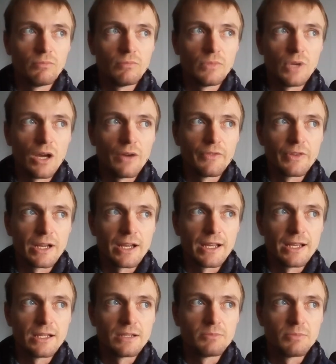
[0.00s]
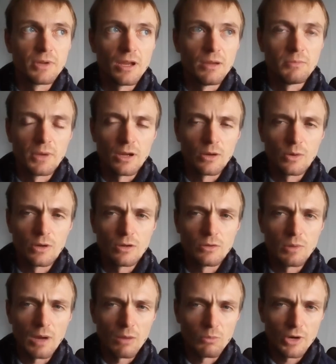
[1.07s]
I think it's Imperial
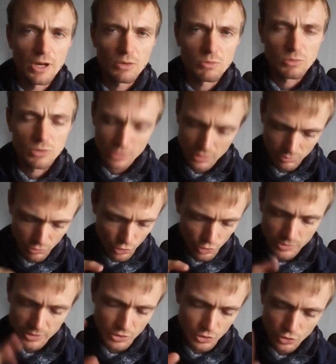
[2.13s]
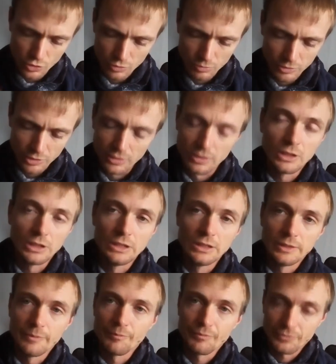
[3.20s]
1 ounce, I'm not 100% sure, but
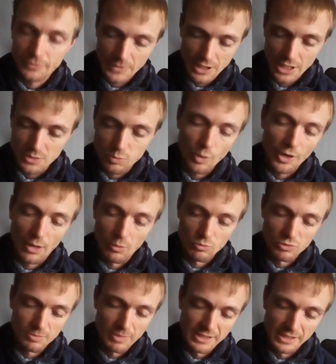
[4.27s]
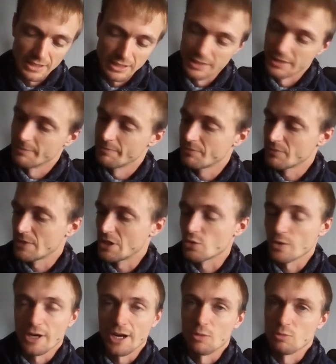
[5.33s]
it's 1 ounce basically. It's
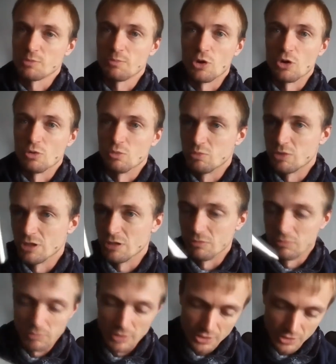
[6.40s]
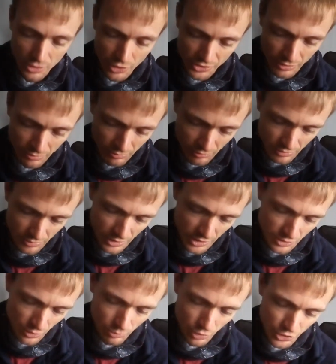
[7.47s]
only an ounce bottle, so it's nice and there's
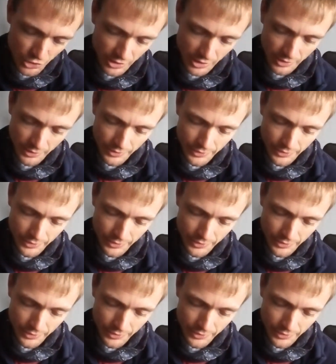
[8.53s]
not much in there.